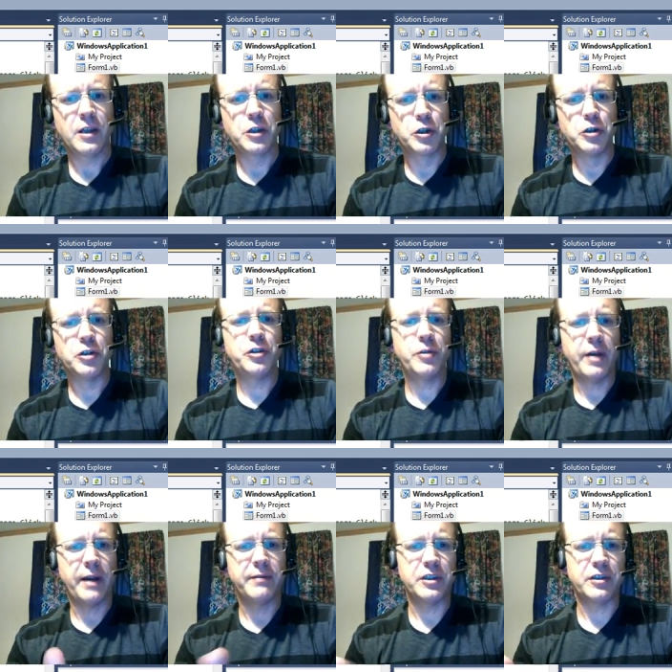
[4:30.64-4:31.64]
Could you
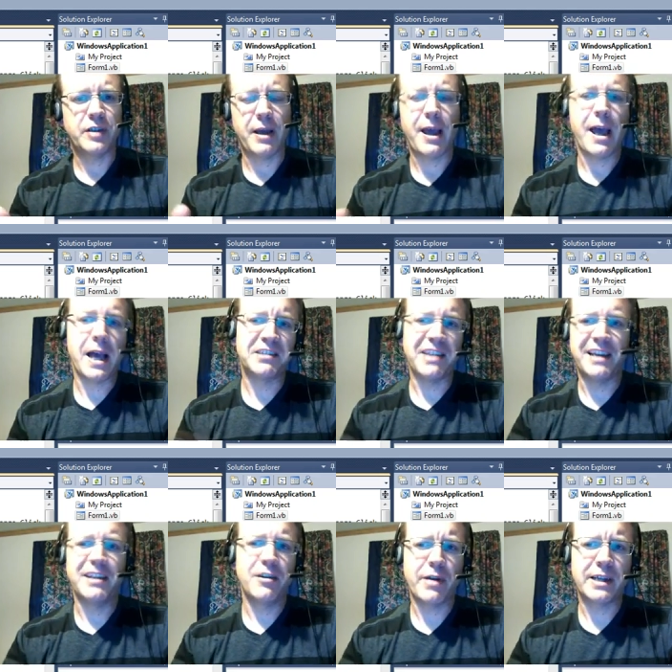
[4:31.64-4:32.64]
have just assigned
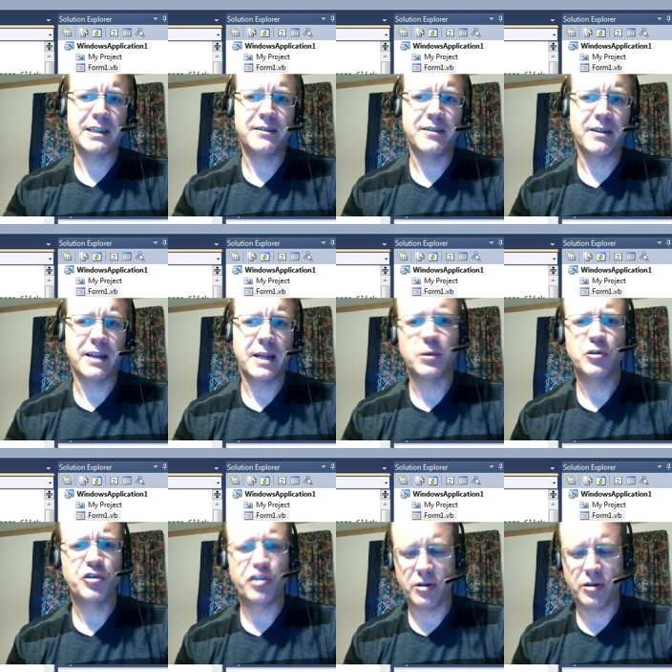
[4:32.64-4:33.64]
it directly to the label?
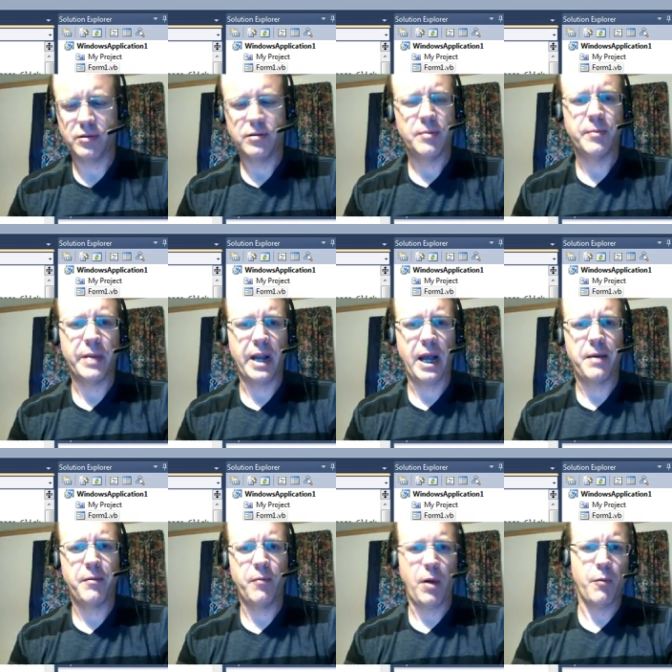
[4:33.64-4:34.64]
Sure, but I
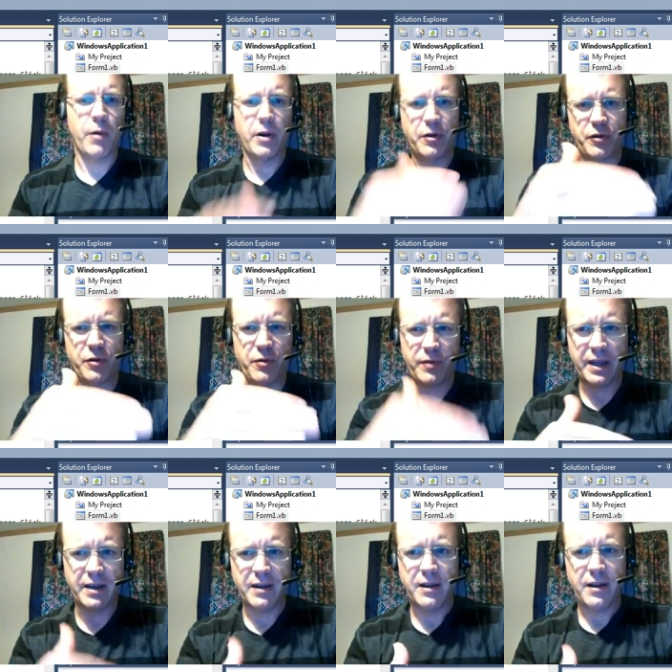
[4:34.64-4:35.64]
want to do that
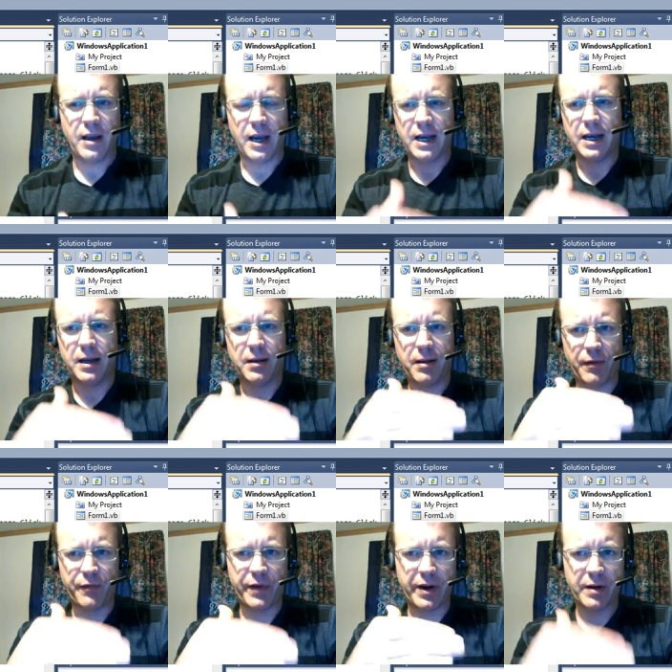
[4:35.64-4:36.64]

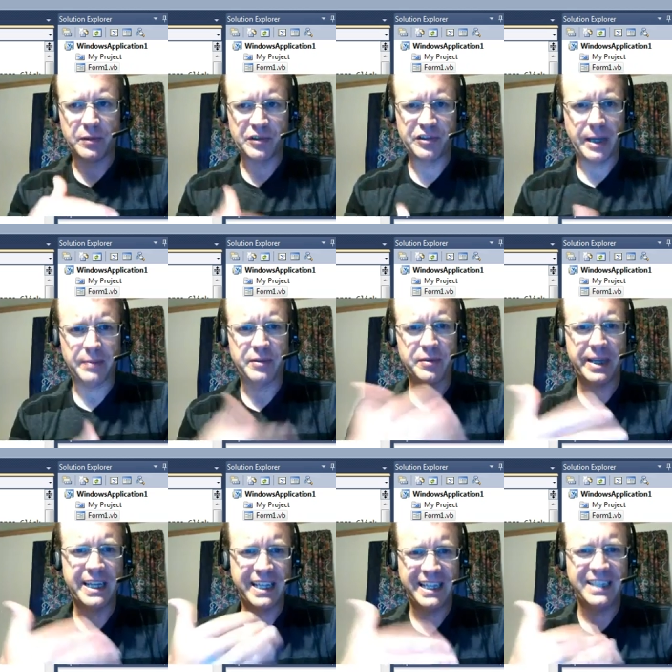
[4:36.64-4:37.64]
variable steps to
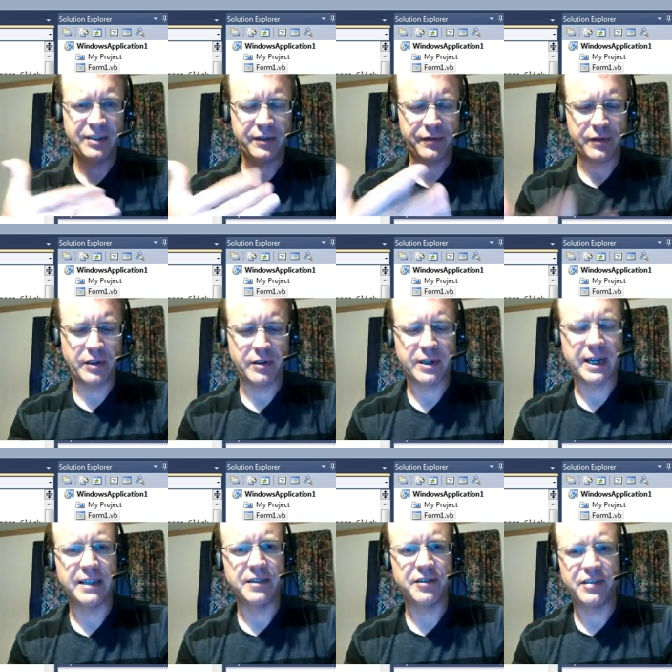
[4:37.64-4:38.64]
make it easy for you to
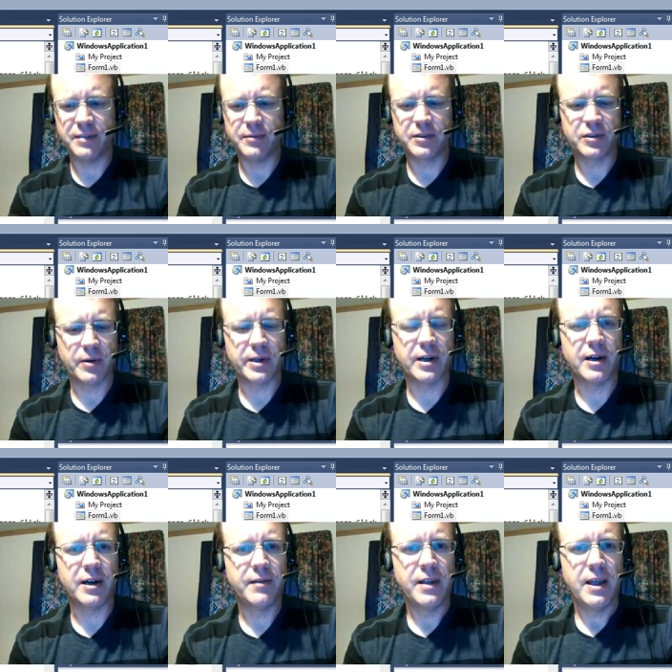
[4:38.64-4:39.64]
kind of see what's going
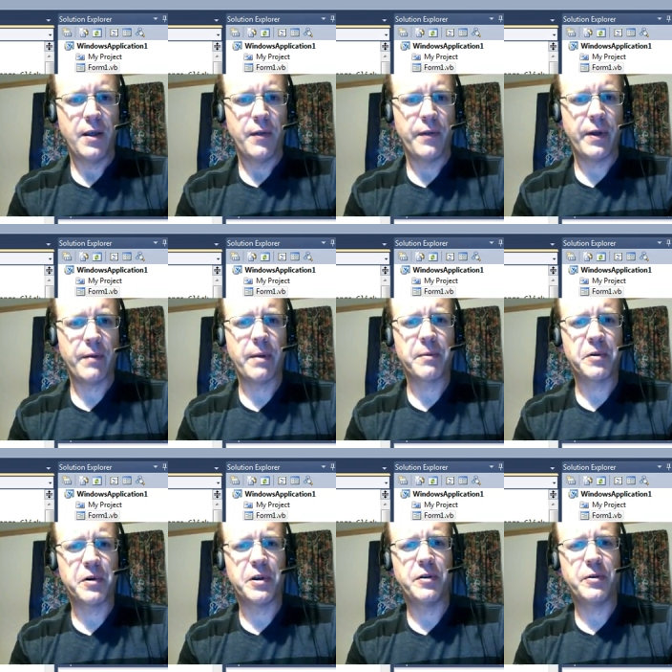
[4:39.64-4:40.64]
on. Then what I'm
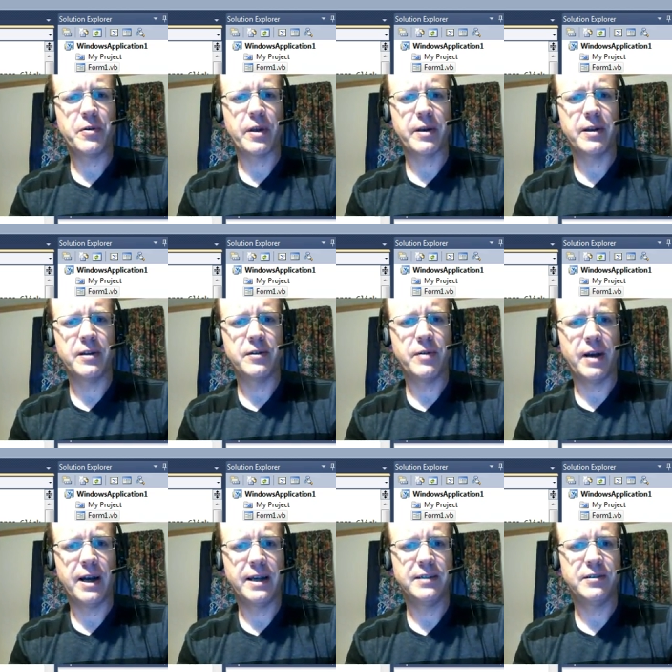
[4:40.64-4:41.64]
going to do is I'm going to do
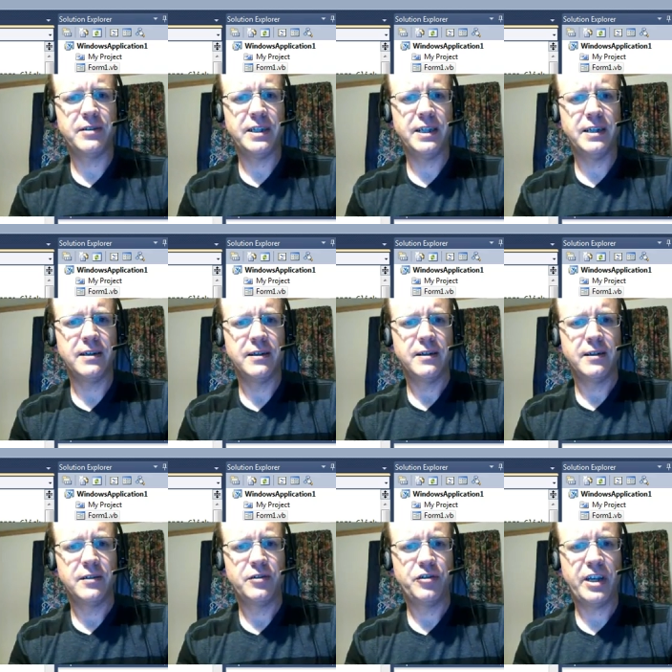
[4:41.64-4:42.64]

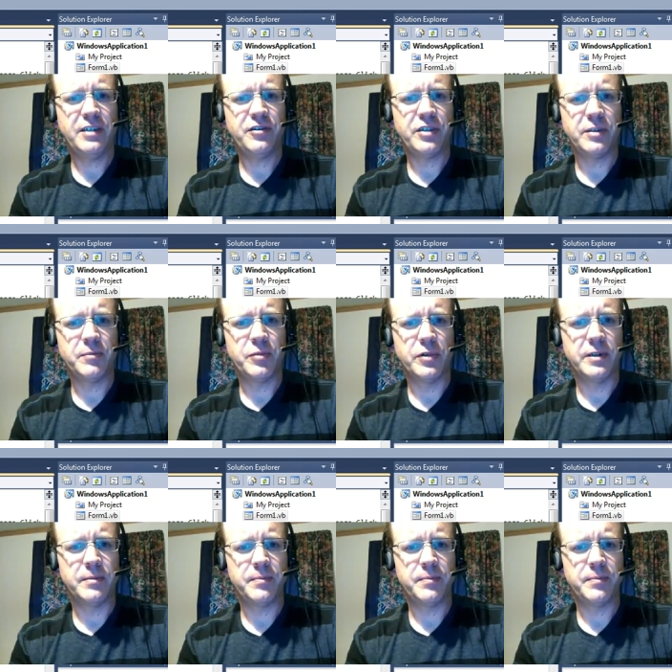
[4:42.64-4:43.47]
int change input